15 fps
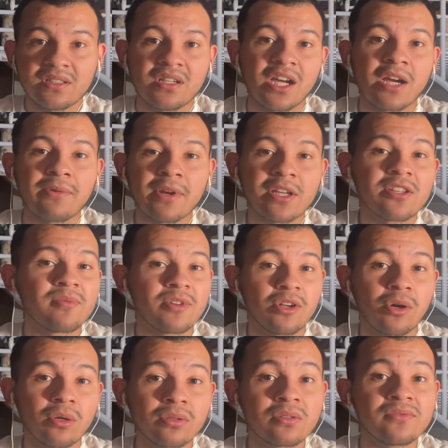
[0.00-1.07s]
I recommend
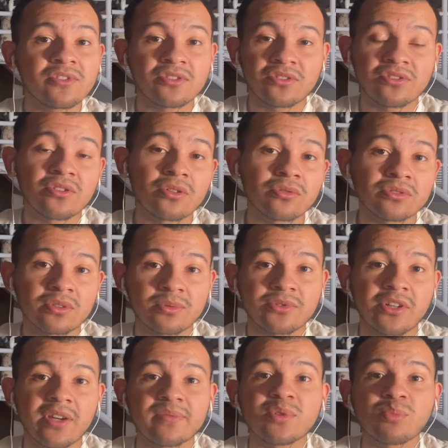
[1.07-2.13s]
all of you to go
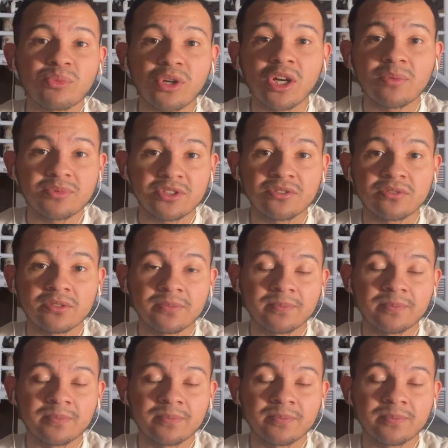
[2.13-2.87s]
subscribe to PropTune.